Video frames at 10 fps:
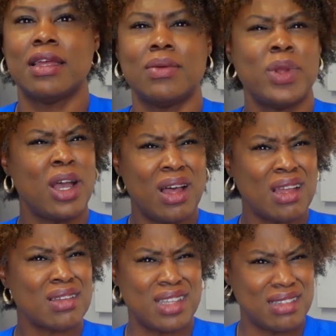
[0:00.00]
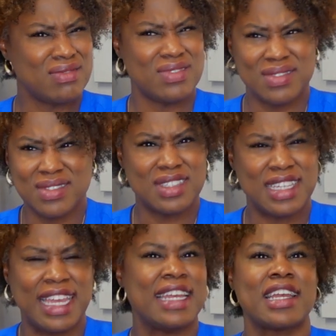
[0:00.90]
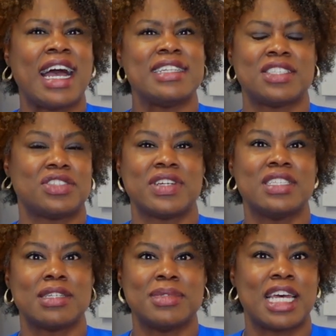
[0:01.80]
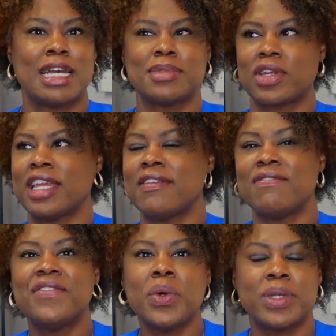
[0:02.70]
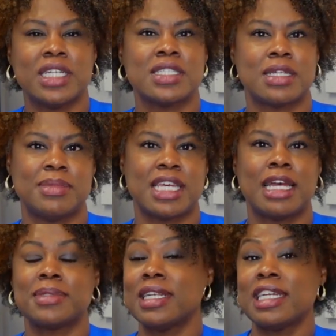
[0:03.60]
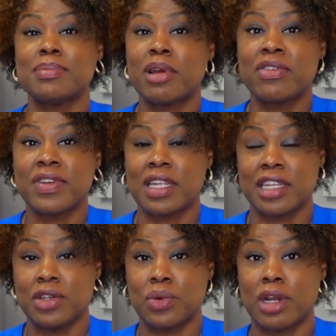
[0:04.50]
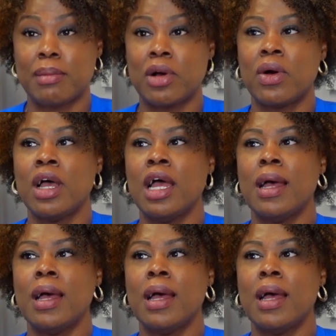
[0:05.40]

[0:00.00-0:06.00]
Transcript: We all can't concentrate sometimes or can't focus sometimes, and that's perfectly normal.